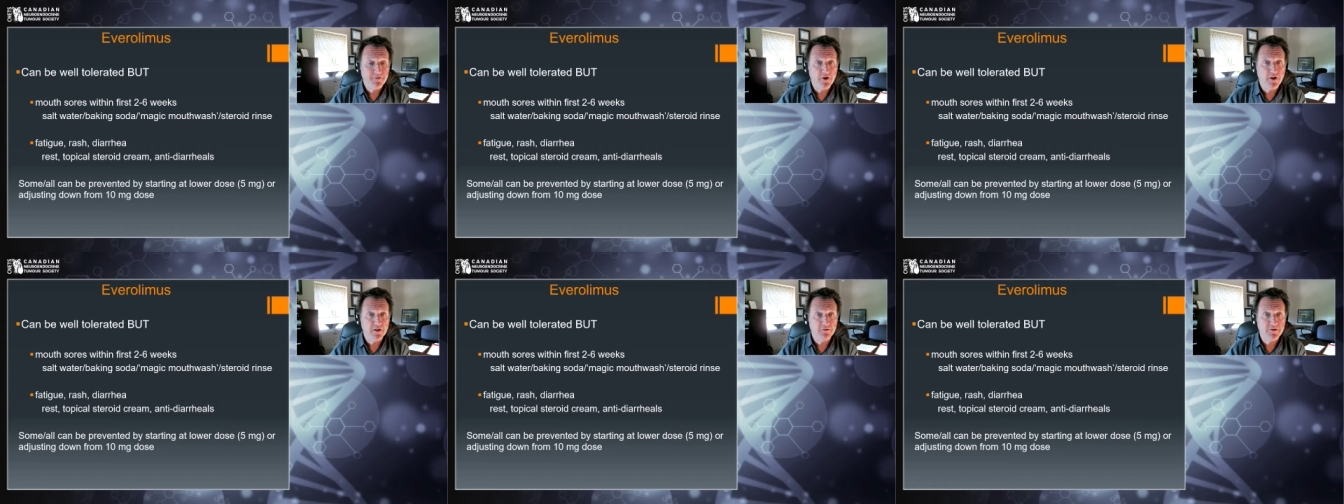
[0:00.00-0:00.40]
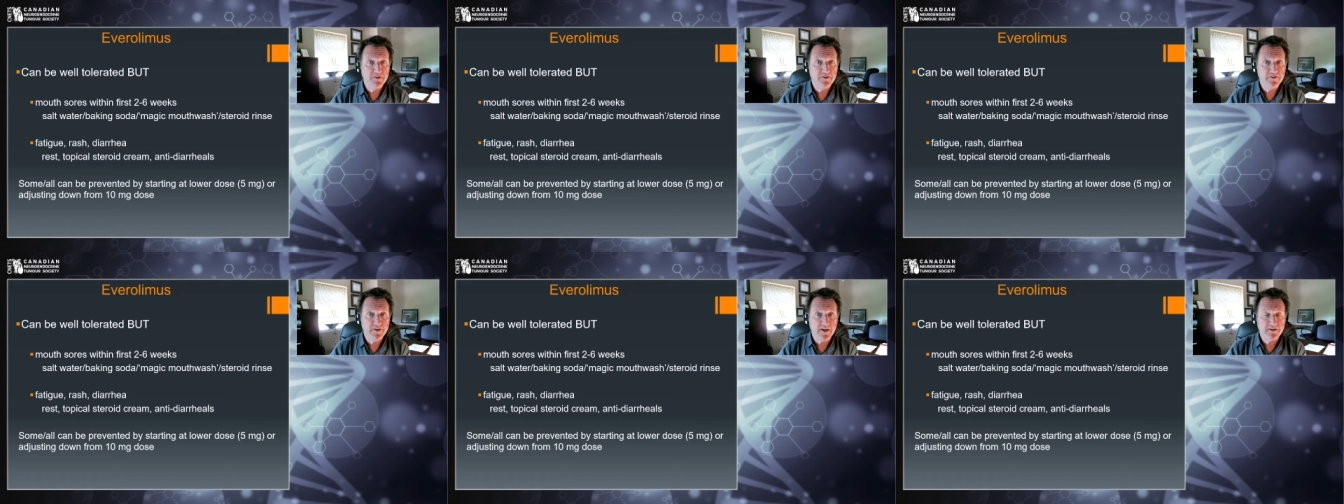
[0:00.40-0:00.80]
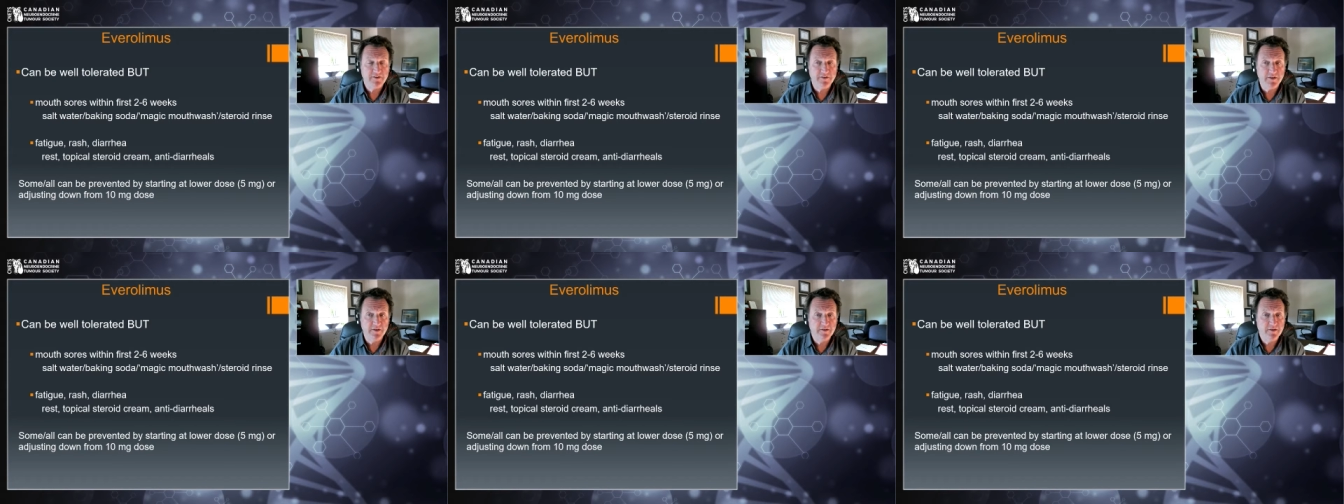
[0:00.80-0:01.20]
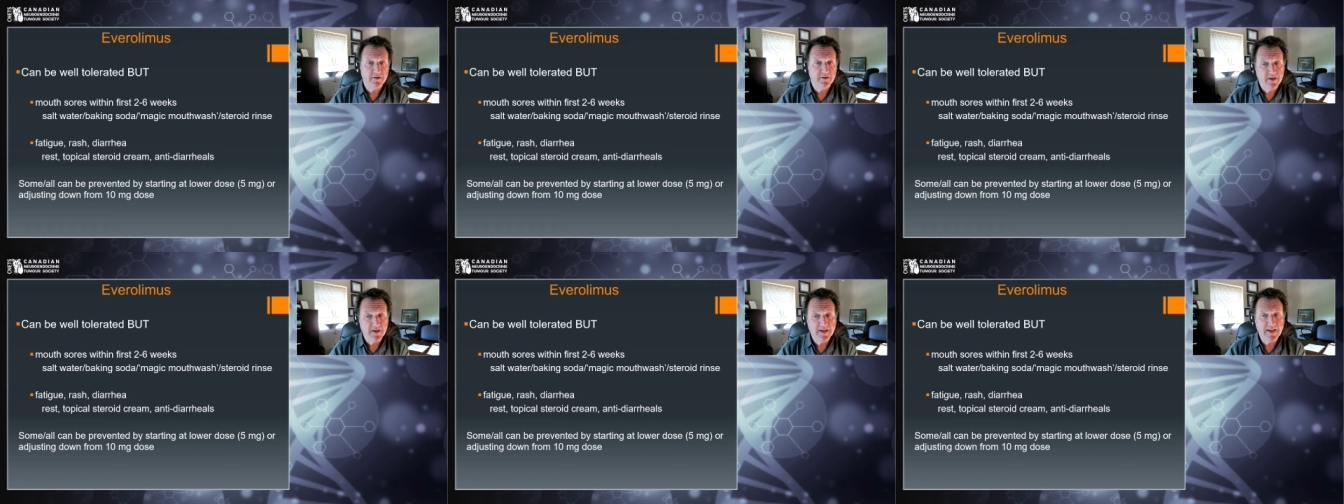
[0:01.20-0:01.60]
tolerance is excellent.
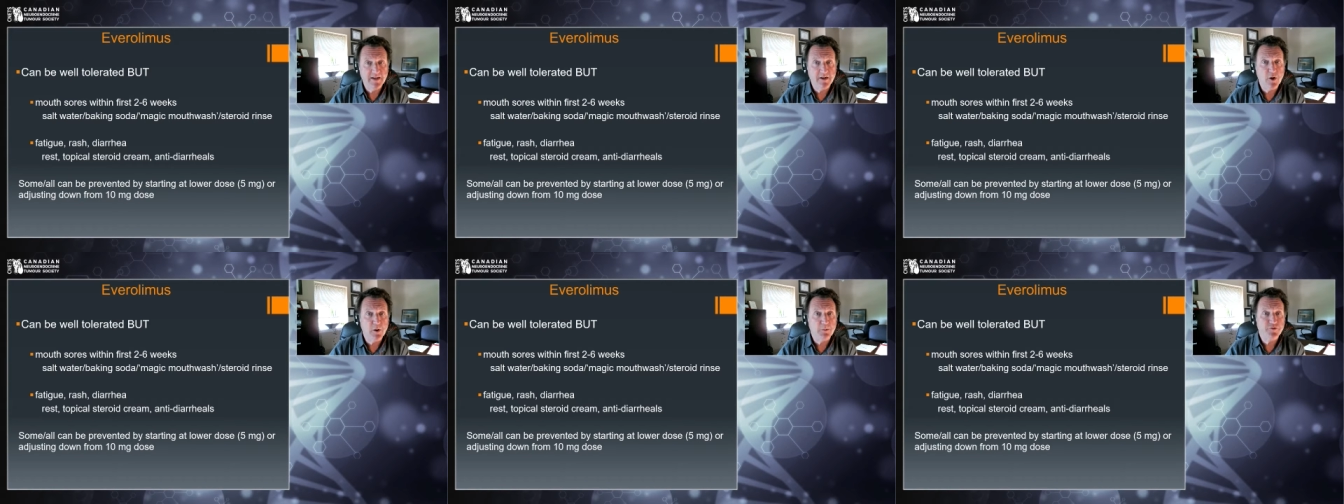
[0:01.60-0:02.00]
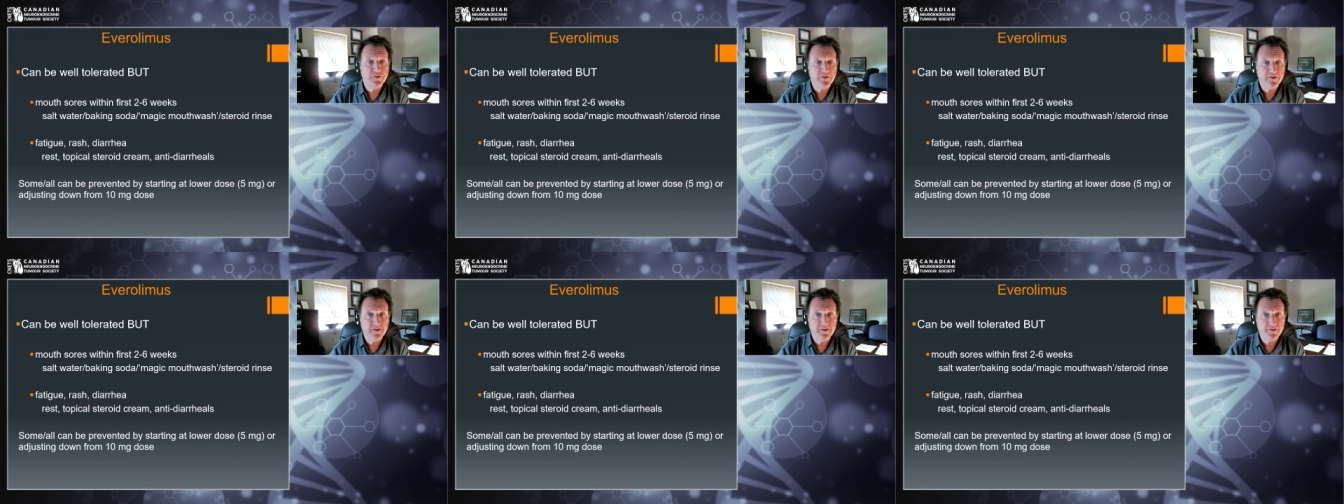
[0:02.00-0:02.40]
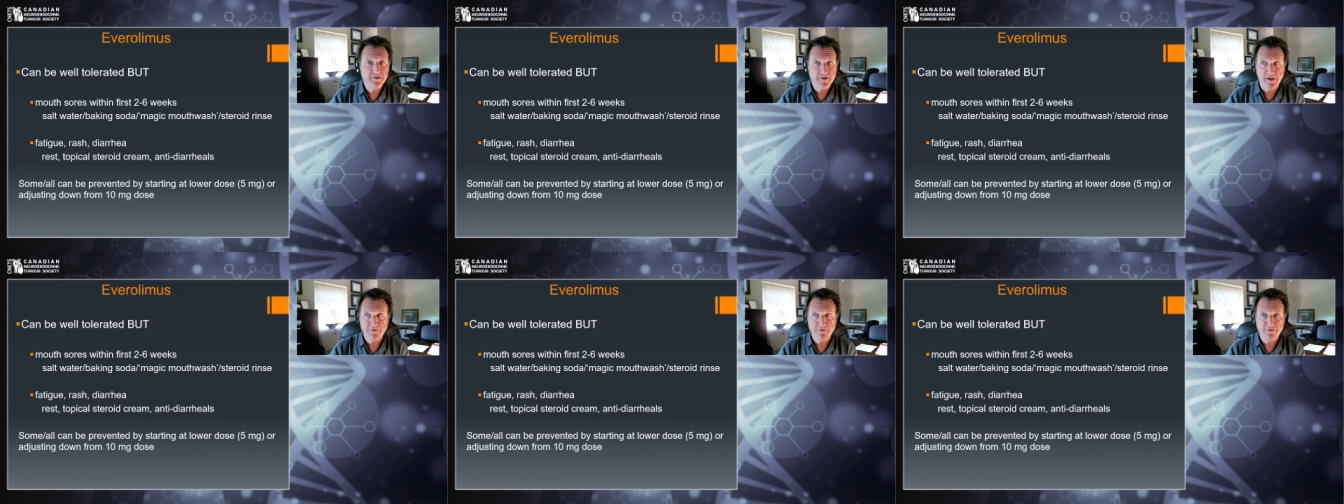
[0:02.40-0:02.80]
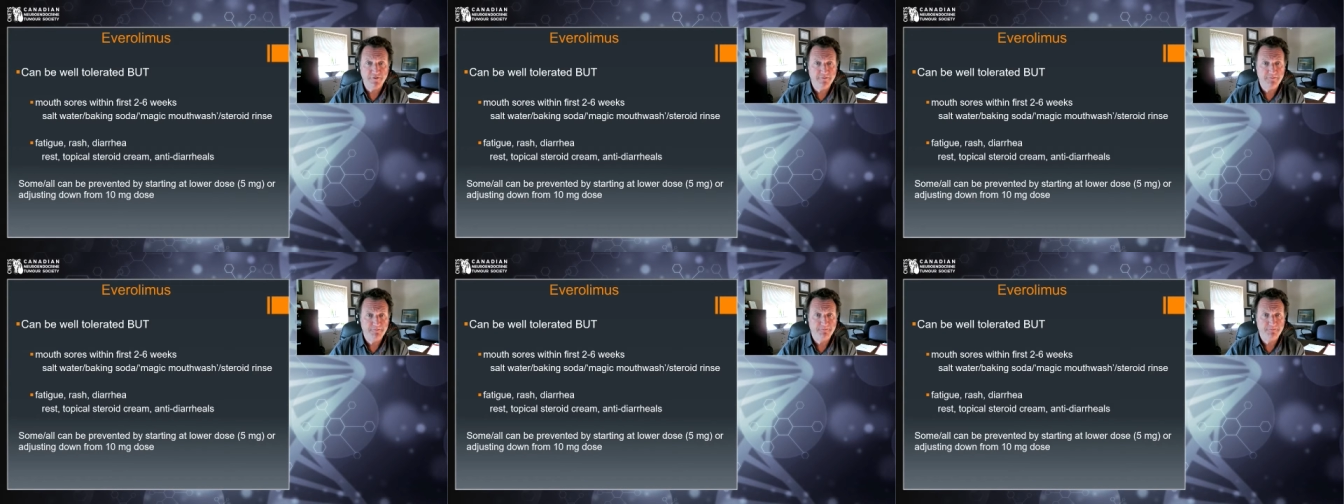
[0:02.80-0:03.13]
Again, an option to discuss.